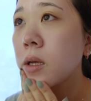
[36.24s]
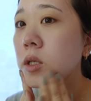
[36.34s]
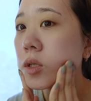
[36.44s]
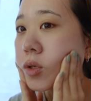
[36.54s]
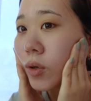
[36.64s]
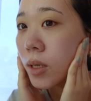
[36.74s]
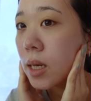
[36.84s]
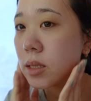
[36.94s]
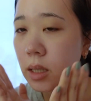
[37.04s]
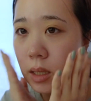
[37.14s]
Just
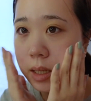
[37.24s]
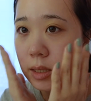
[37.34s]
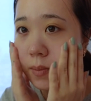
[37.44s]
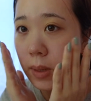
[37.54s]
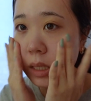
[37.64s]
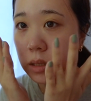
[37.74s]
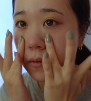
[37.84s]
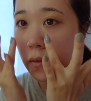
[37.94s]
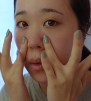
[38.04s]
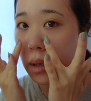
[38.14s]
creates a nice base
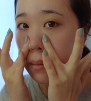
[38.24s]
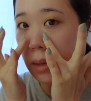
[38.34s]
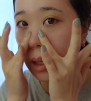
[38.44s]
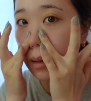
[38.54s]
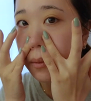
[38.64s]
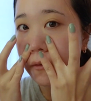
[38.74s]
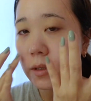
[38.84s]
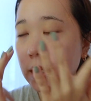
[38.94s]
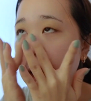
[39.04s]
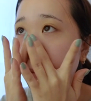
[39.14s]
for makeup over
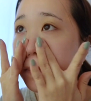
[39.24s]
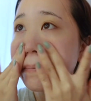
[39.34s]
top.